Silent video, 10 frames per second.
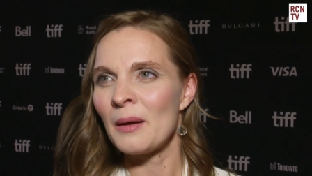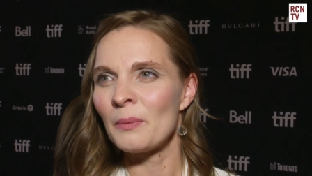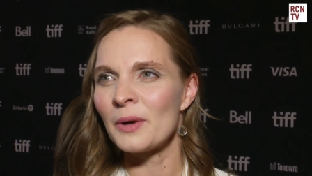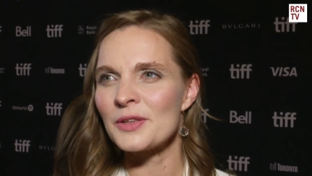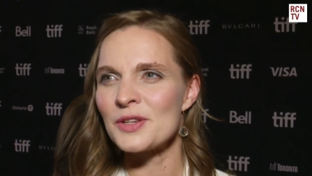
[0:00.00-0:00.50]

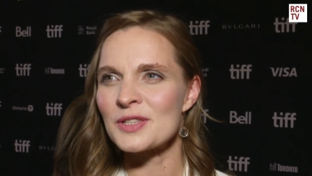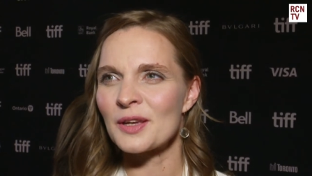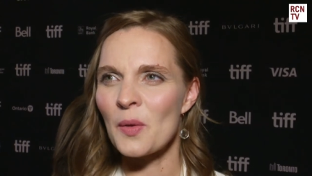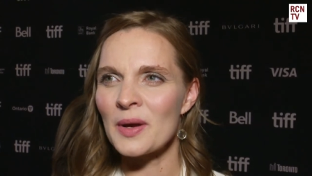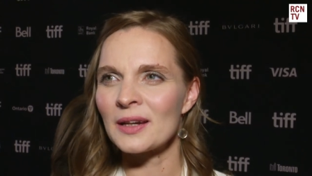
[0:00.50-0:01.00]
we're just
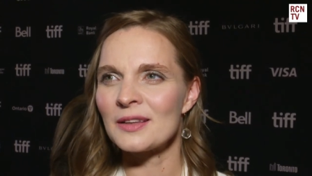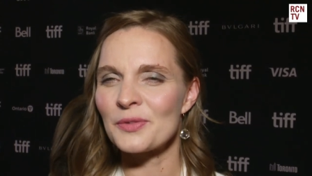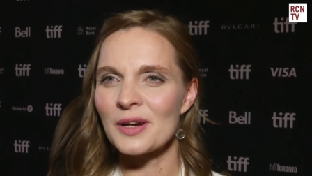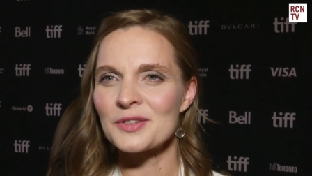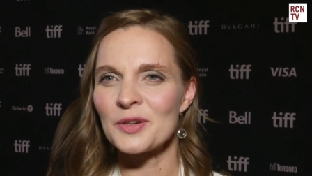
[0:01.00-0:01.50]
going in a
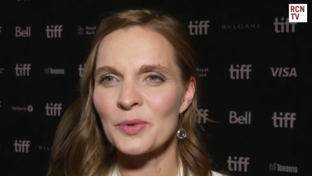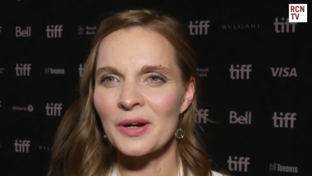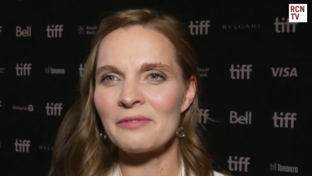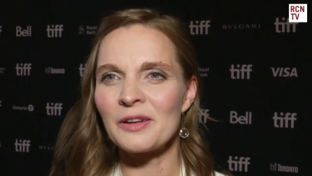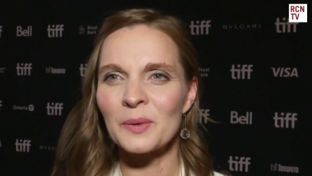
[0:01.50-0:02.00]
direction where
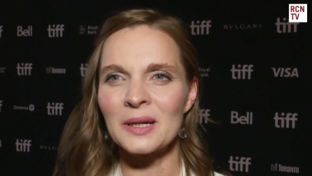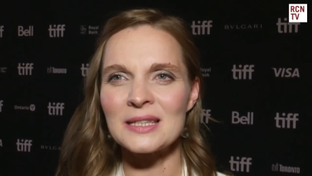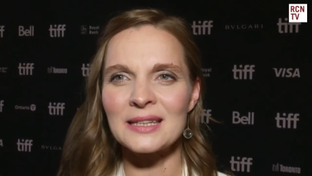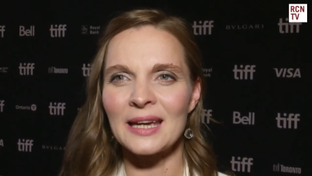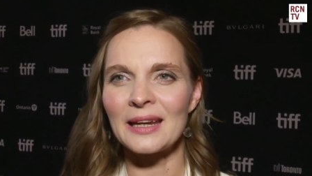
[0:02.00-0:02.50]
everyone
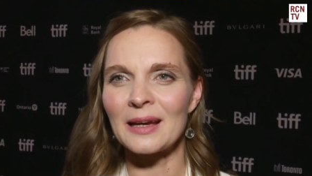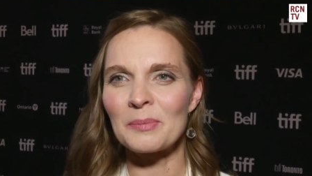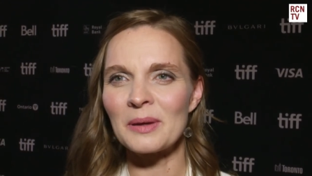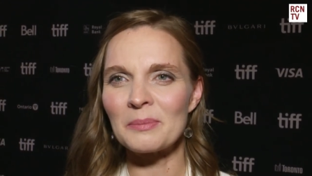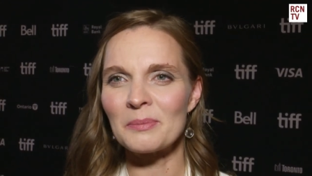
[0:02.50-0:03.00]
is getting a
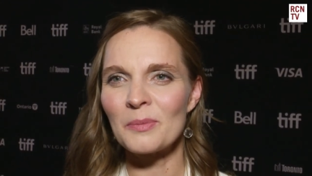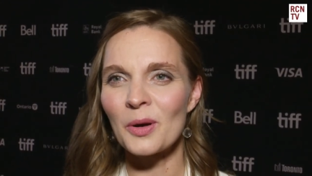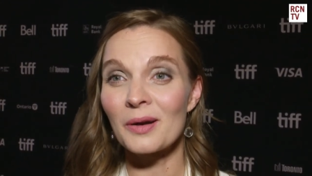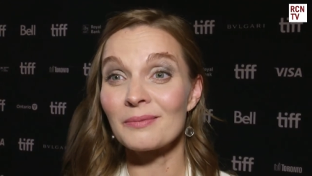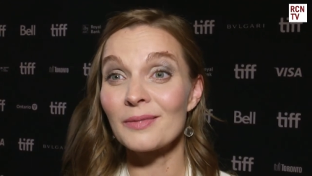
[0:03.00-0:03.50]
bit
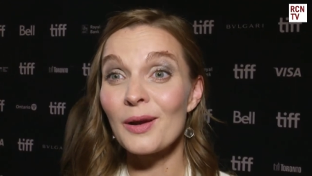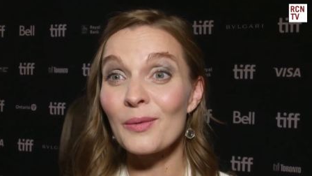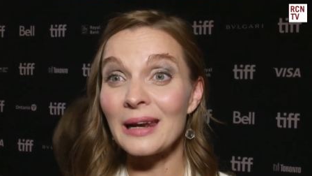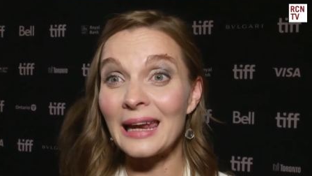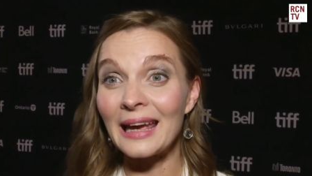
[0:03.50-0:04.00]
more
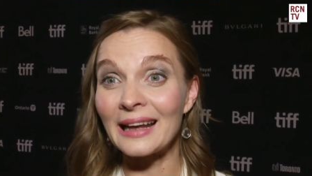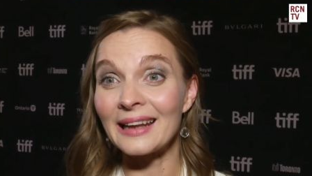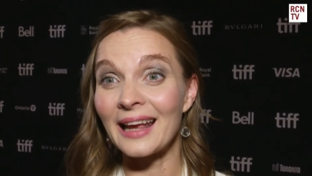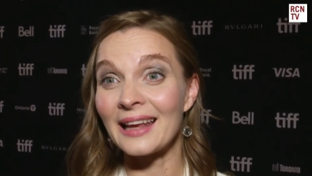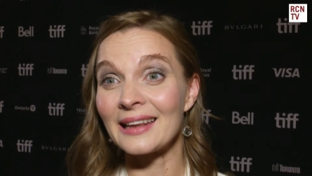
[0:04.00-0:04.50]
lonely
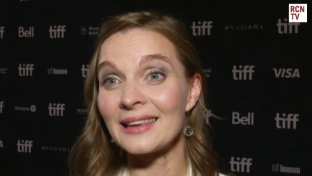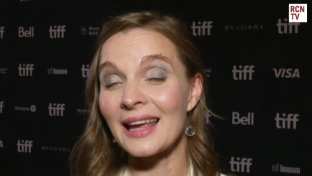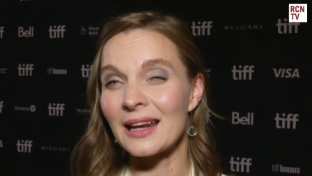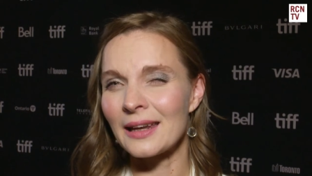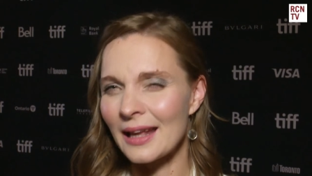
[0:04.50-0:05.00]
and, and,
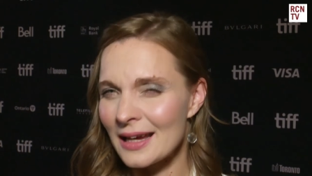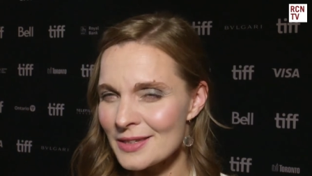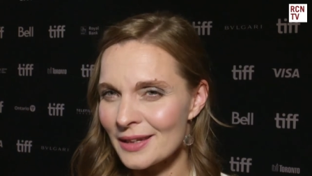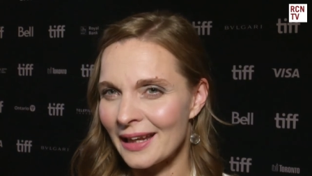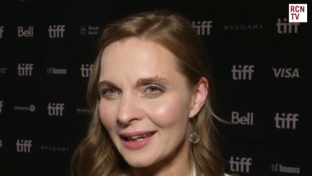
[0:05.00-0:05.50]
and
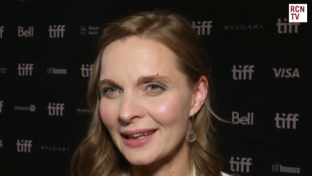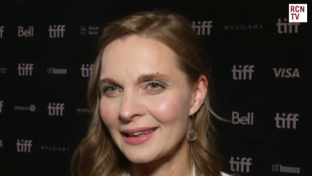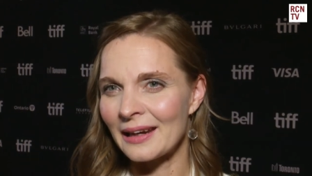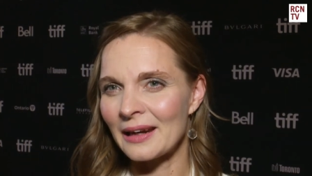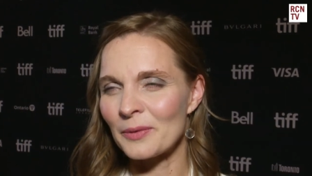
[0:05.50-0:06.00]
isolated
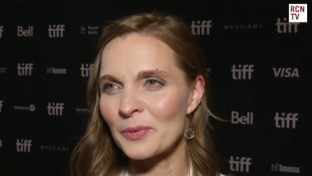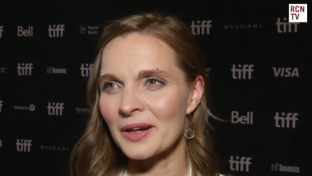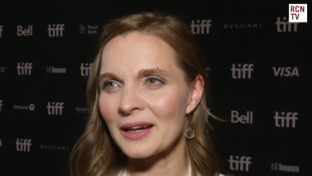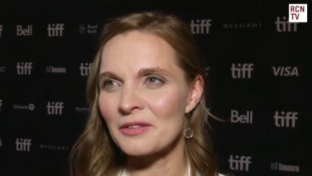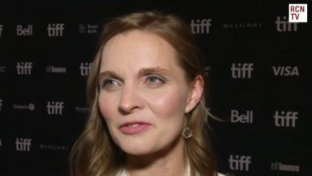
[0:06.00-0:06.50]
and, and we're
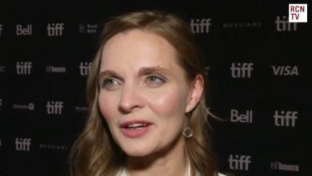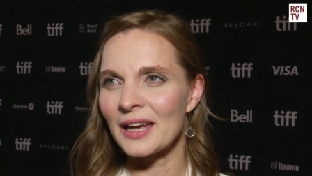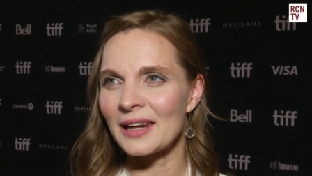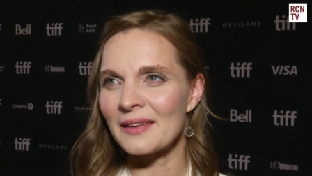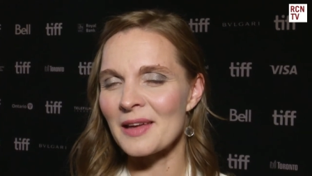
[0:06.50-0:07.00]
kind of
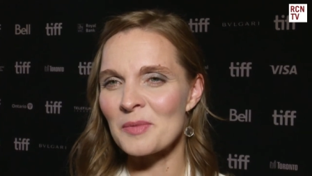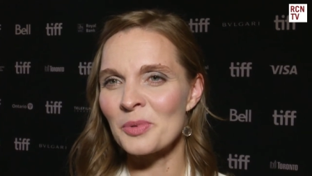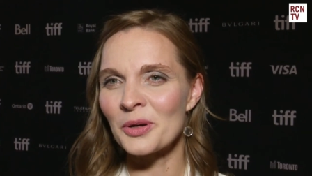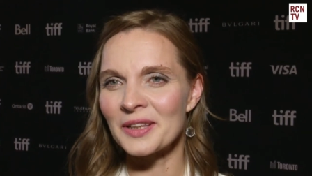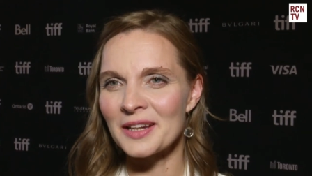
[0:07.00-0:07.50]
forgetting the
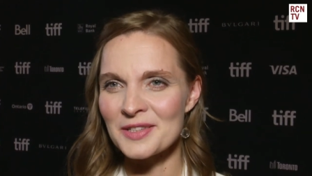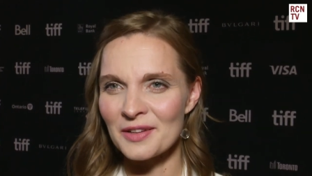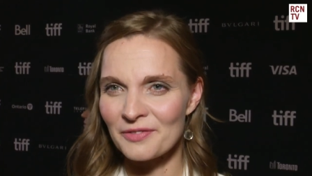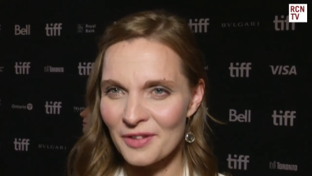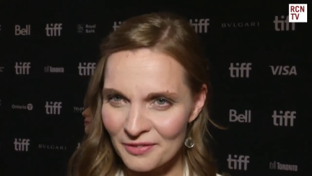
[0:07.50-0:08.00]
importance
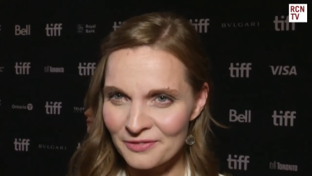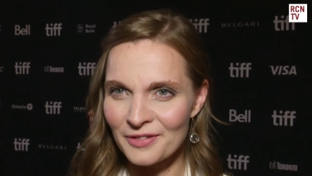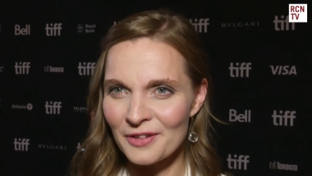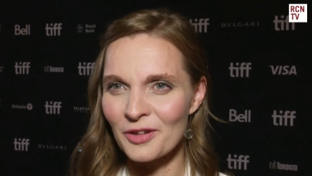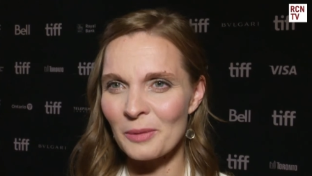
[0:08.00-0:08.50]
of, of,
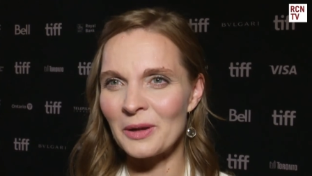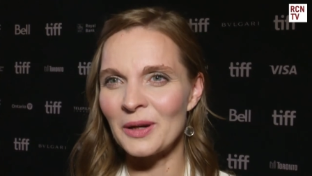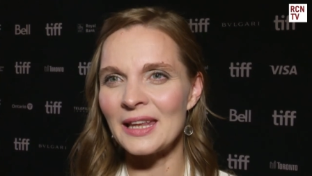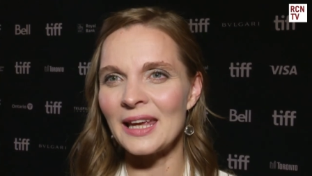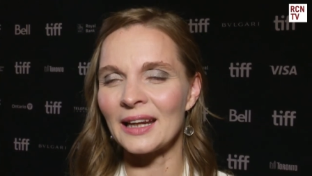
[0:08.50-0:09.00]
of
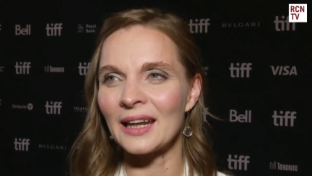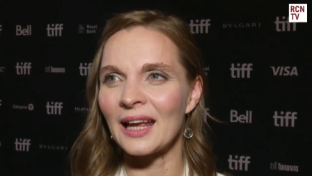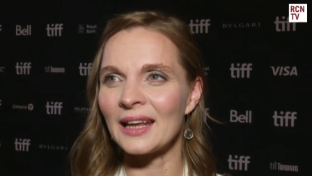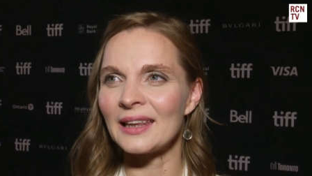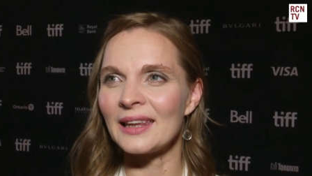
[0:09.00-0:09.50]
community and
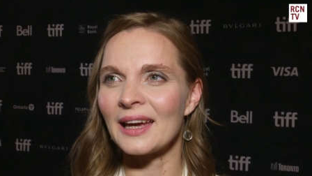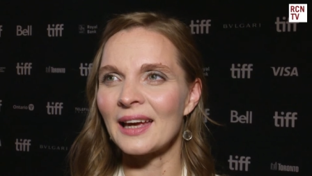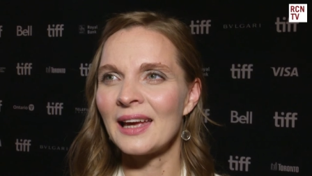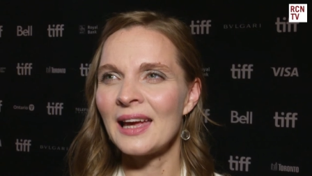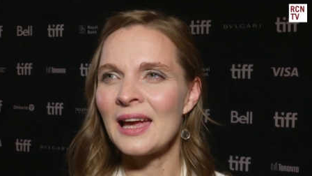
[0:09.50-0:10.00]
and, uh,
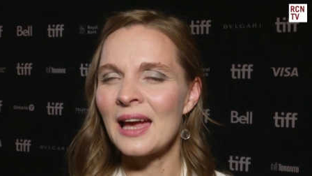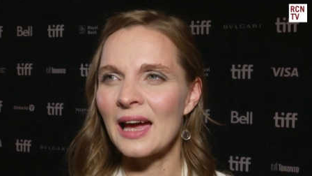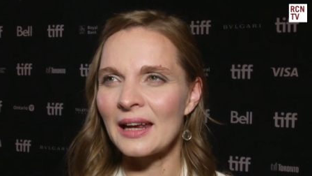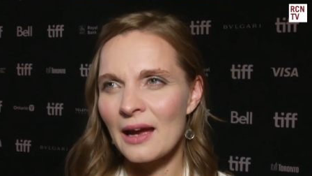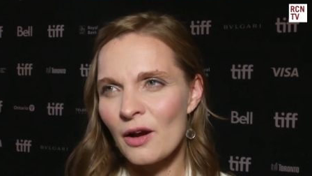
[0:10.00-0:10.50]

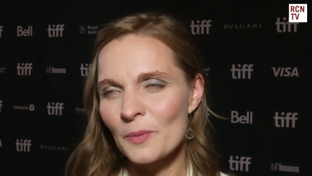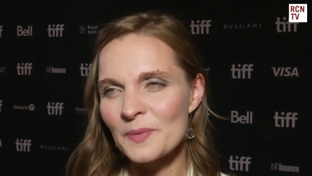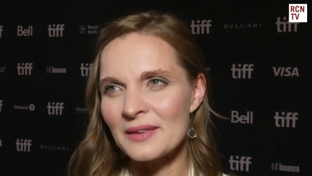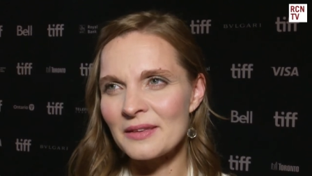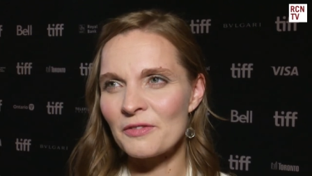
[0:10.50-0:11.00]
and I hope
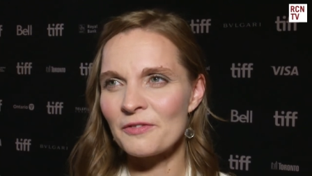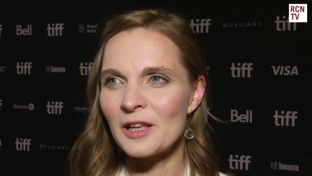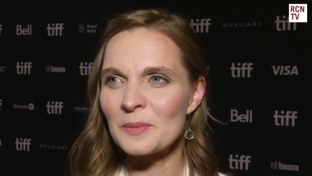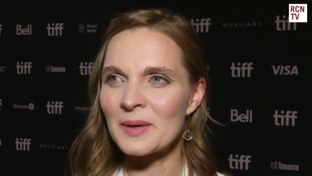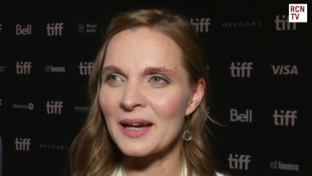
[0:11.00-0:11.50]
that the
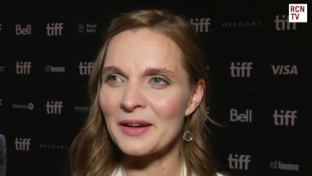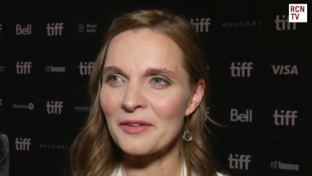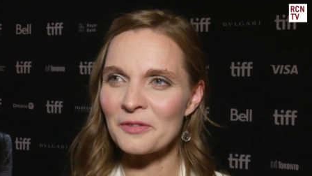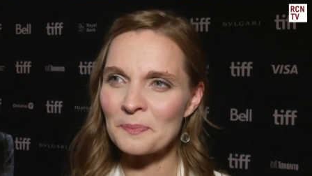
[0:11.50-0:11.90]
film kind of